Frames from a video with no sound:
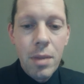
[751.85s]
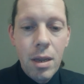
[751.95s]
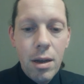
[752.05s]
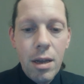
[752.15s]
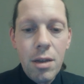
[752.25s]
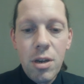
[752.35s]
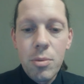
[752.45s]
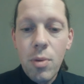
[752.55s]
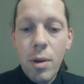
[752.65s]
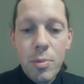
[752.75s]
Okay,
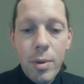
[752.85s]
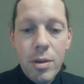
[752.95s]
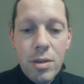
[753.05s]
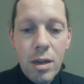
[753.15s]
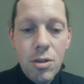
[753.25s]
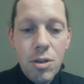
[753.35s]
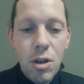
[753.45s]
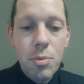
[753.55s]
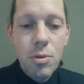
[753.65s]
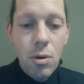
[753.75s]
James Webb Space
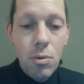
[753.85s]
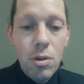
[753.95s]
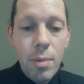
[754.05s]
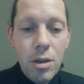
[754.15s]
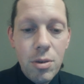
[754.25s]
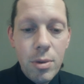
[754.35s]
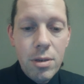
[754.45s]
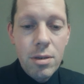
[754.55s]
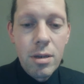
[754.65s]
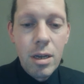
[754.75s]
Telescope's local
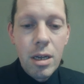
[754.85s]
measurements